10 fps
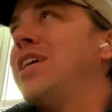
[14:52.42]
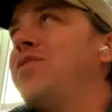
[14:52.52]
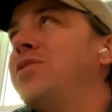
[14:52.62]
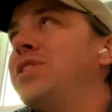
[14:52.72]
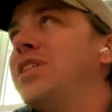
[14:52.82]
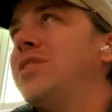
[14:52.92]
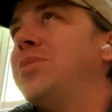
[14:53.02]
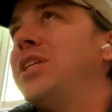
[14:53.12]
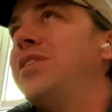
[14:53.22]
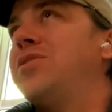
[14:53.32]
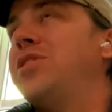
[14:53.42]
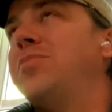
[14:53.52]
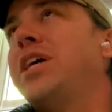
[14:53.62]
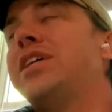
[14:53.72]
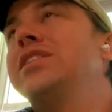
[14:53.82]
Like if you send money through
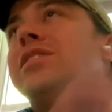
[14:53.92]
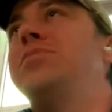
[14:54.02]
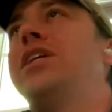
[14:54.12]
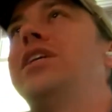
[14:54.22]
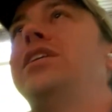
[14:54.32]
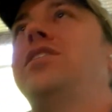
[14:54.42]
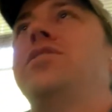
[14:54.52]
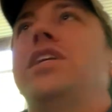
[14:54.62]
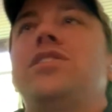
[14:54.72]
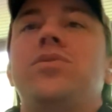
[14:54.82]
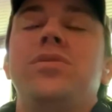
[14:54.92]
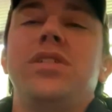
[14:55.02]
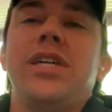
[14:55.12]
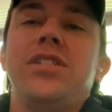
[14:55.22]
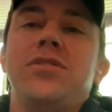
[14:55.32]
your bank to somebody, you know, that's
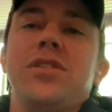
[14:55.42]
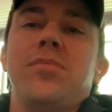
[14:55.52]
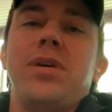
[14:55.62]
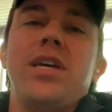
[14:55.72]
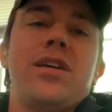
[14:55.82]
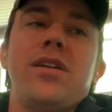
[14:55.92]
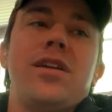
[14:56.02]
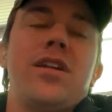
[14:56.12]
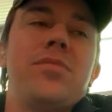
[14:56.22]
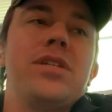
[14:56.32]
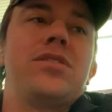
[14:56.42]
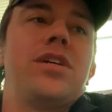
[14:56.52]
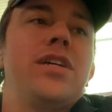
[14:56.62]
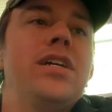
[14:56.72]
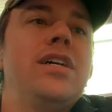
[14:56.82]
stored in a ledger at the bank in a
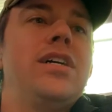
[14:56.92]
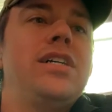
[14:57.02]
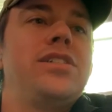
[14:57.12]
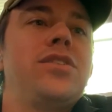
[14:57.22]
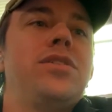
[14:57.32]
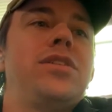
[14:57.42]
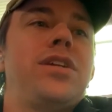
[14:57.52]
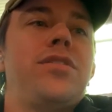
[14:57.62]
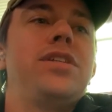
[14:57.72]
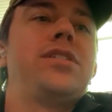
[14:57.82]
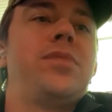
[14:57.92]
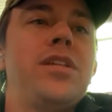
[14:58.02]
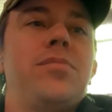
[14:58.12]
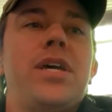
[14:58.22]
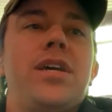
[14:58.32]
database, right? And so in theory,
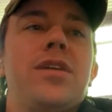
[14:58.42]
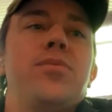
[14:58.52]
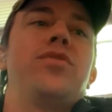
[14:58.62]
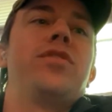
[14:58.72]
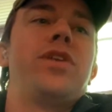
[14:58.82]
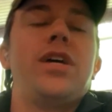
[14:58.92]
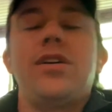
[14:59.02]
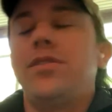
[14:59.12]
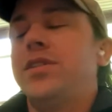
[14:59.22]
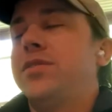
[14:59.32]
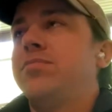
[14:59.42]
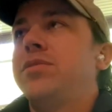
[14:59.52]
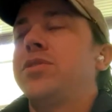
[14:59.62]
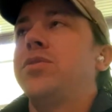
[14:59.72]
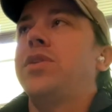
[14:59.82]
somebody at the bank can move it around and
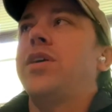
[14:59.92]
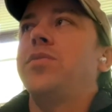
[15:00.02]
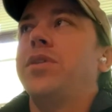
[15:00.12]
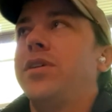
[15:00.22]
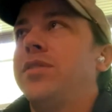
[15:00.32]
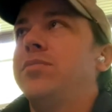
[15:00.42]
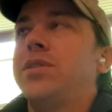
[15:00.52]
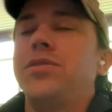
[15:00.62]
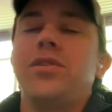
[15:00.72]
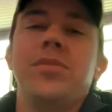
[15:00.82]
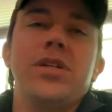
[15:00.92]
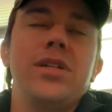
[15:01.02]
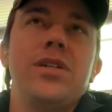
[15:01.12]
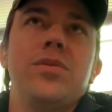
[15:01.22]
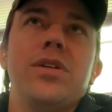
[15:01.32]
screw around with it and steal your
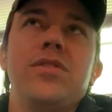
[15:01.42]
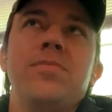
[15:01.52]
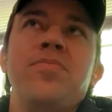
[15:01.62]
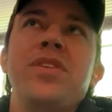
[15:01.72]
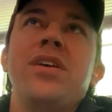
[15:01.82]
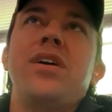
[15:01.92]
money or whatever.